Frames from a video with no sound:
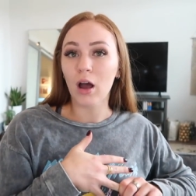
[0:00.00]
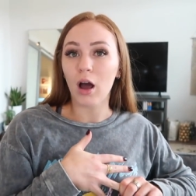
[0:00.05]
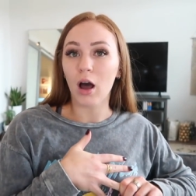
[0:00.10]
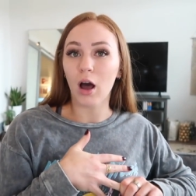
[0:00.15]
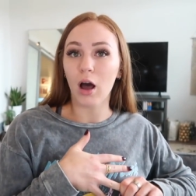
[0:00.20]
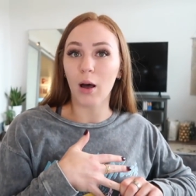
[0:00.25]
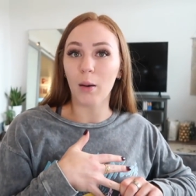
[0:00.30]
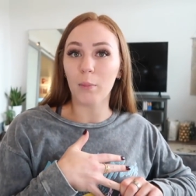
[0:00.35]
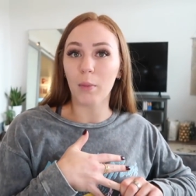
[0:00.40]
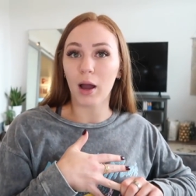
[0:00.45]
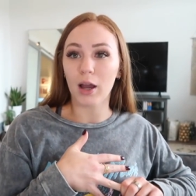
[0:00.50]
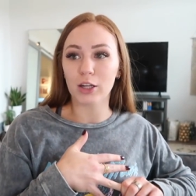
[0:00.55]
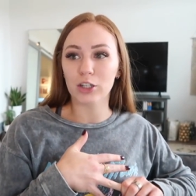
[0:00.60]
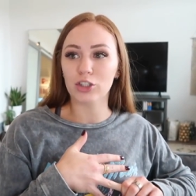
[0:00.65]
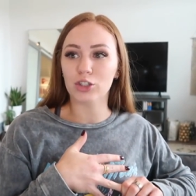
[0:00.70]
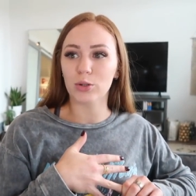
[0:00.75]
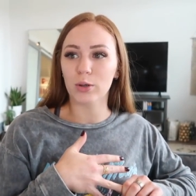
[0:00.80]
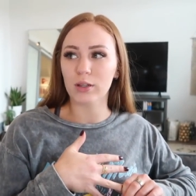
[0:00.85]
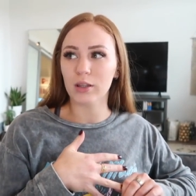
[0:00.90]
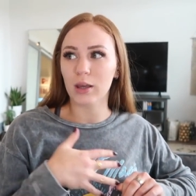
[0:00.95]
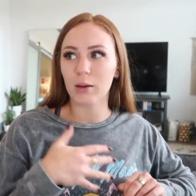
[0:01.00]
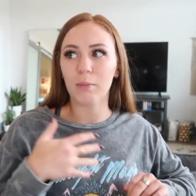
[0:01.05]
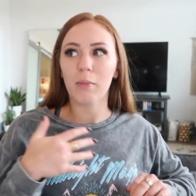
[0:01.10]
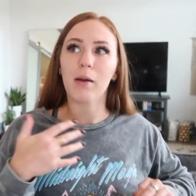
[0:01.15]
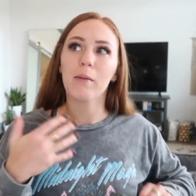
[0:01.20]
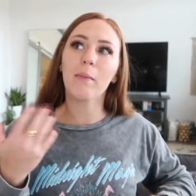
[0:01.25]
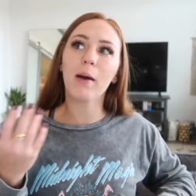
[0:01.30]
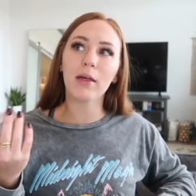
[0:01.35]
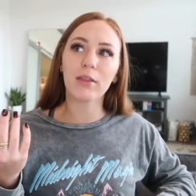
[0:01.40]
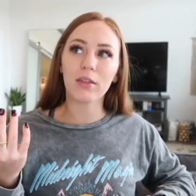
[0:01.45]
I enjoyed, like,
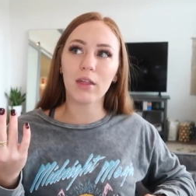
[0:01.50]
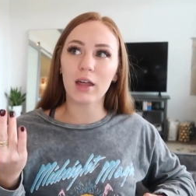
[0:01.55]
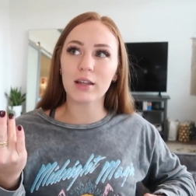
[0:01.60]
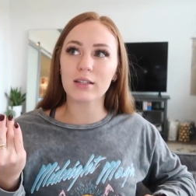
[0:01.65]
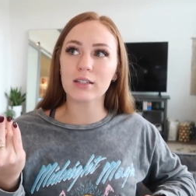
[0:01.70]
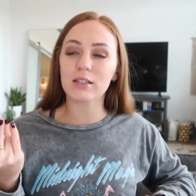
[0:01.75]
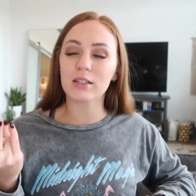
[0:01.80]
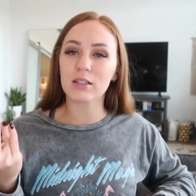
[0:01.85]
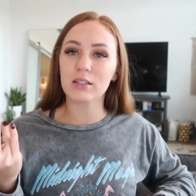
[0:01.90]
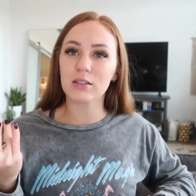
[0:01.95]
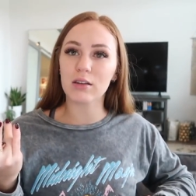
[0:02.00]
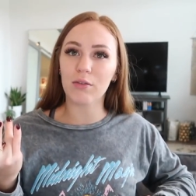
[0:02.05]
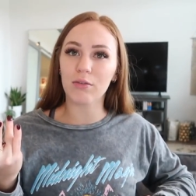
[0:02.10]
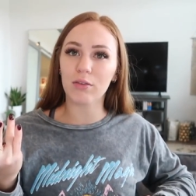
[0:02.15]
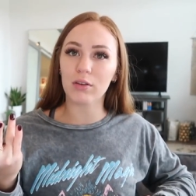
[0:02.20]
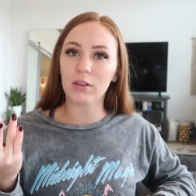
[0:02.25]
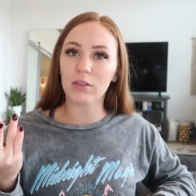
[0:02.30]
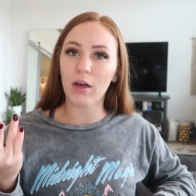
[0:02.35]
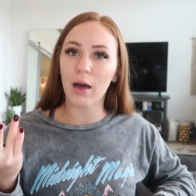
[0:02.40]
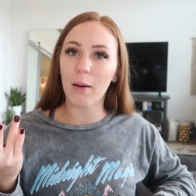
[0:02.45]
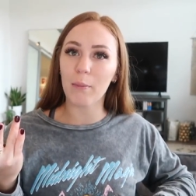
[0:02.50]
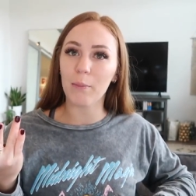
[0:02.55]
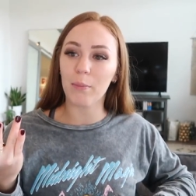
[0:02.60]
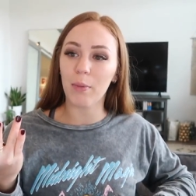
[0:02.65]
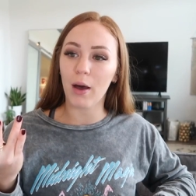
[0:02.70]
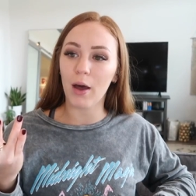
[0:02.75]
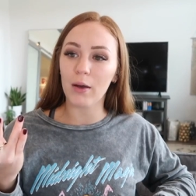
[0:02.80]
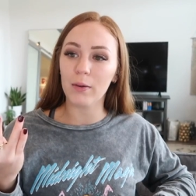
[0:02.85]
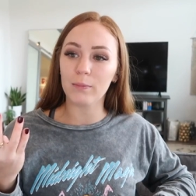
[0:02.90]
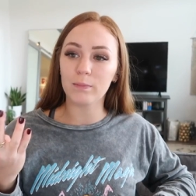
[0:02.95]
my math classes and stuff like that,
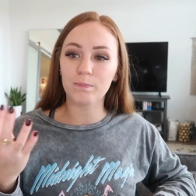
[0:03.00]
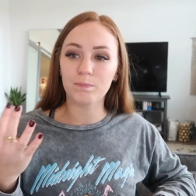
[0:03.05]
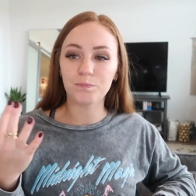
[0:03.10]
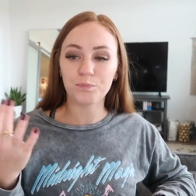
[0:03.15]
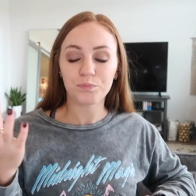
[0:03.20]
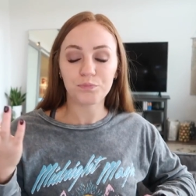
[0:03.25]
but